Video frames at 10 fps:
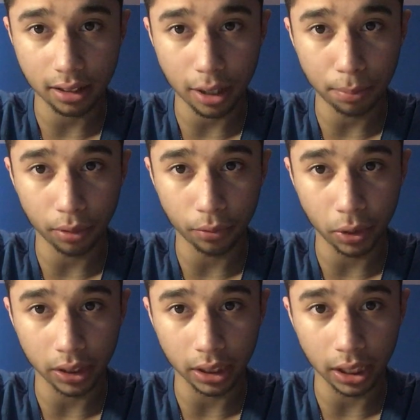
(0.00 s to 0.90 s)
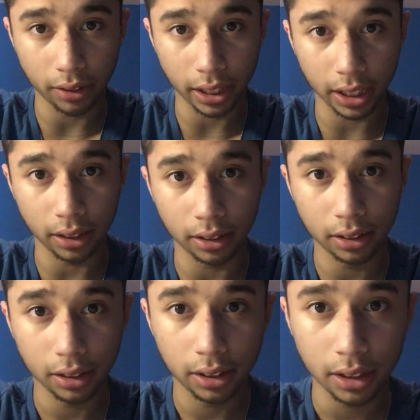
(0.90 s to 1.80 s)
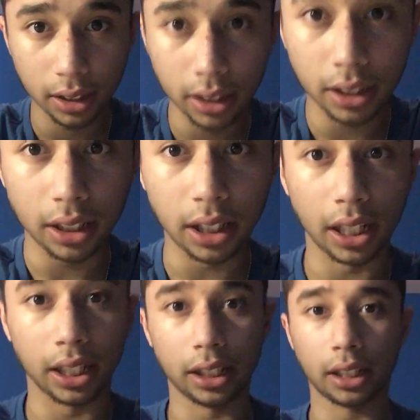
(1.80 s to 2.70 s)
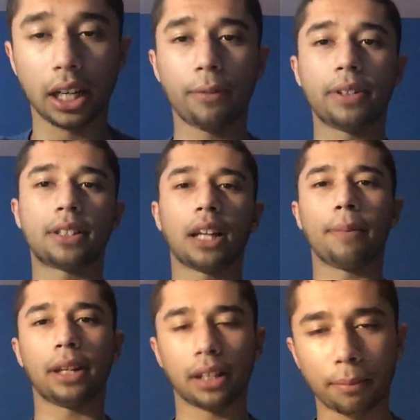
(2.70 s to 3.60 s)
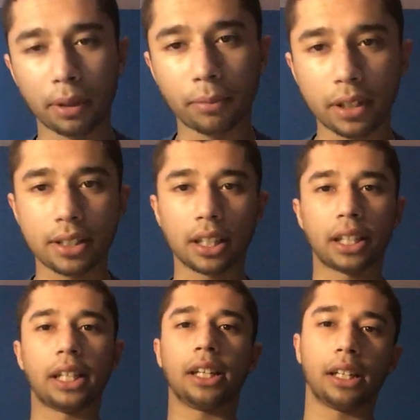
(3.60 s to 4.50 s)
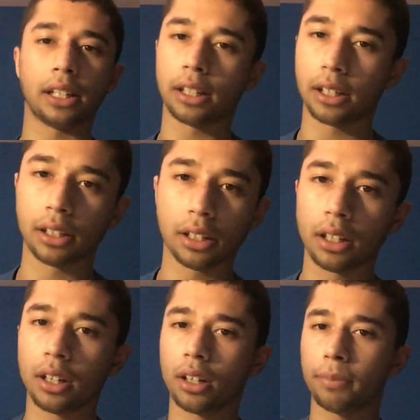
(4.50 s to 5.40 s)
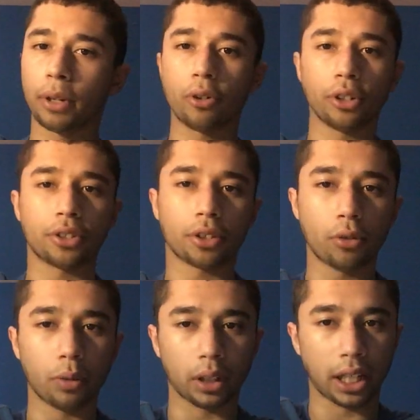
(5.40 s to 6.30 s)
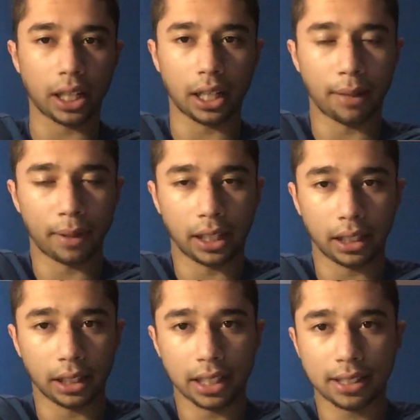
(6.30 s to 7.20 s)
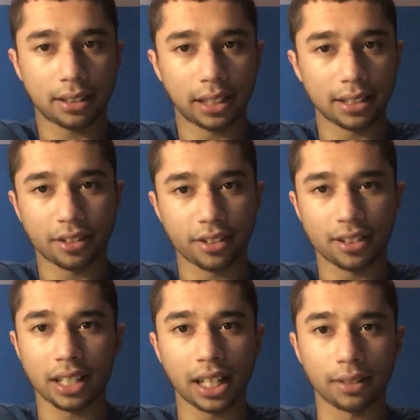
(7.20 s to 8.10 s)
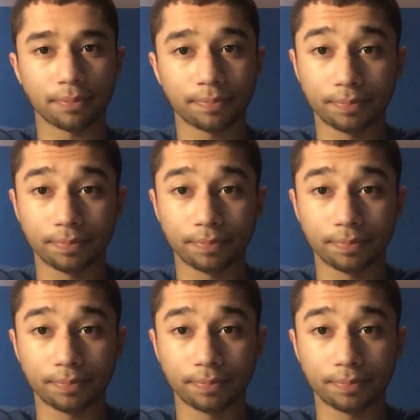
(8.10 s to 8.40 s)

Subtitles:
couple of weeks now, and I've been recently been going to school. I mean, that's just not